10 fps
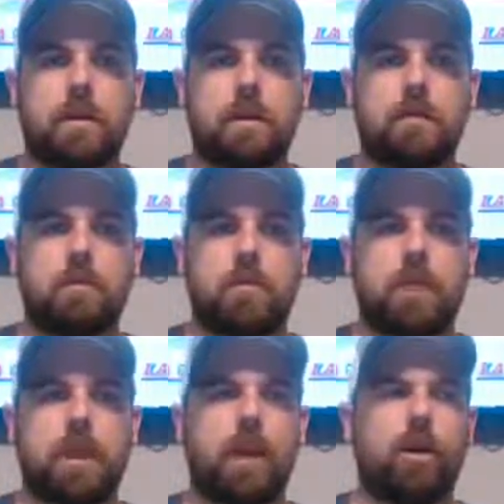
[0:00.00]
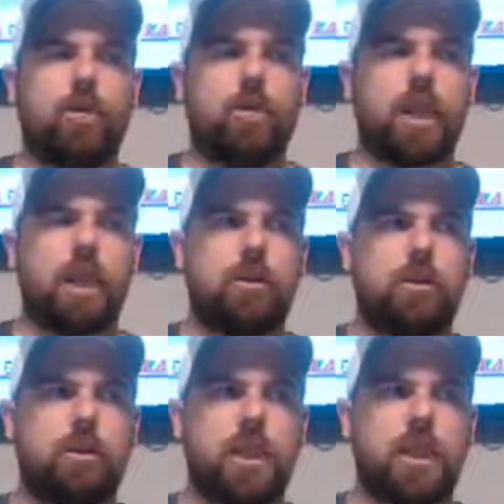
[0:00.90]
Yeah. And, so how old were you then? You
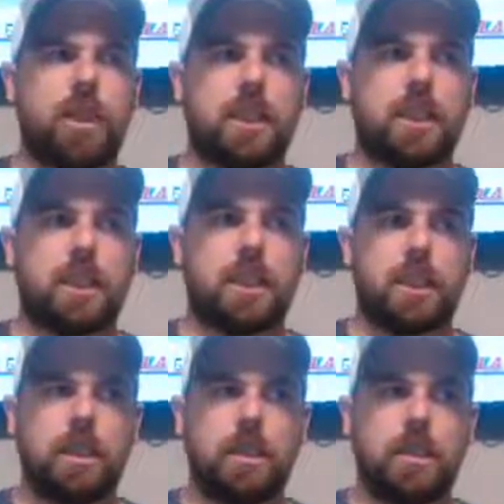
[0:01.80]
would have been 16?